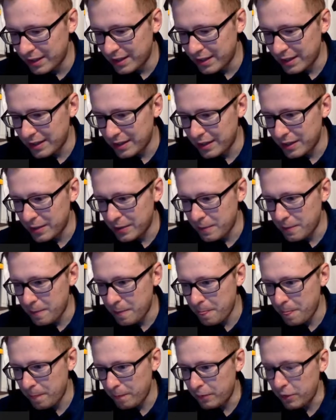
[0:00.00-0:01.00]

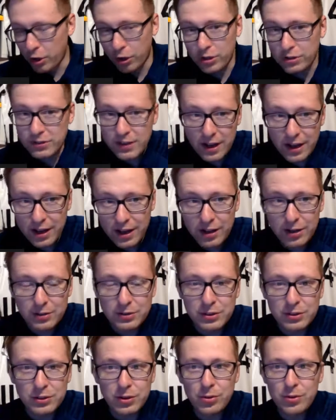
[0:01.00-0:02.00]

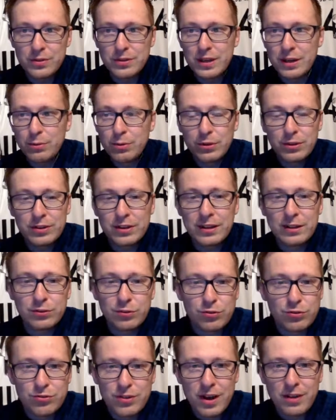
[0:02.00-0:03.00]
lockdown, and they were not allowed
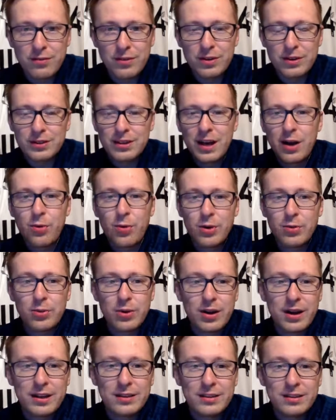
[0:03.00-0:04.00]
to travel, and now we
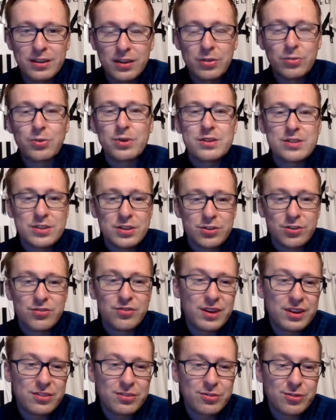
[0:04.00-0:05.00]
were handed a 3-0
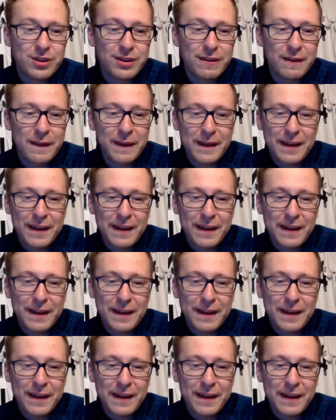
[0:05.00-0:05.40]
victory.